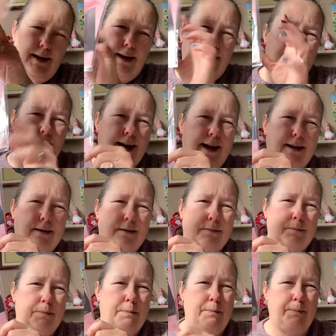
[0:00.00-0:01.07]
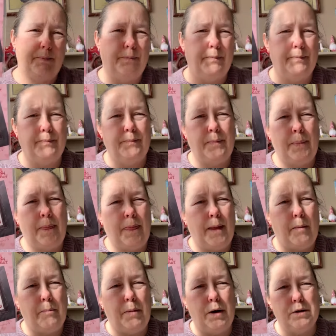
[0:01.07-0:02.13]
again,
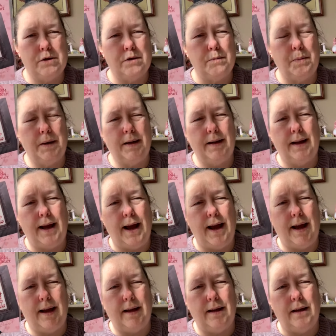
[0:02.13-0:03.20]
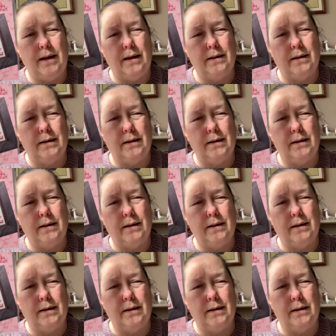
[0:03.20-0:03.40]
possibly a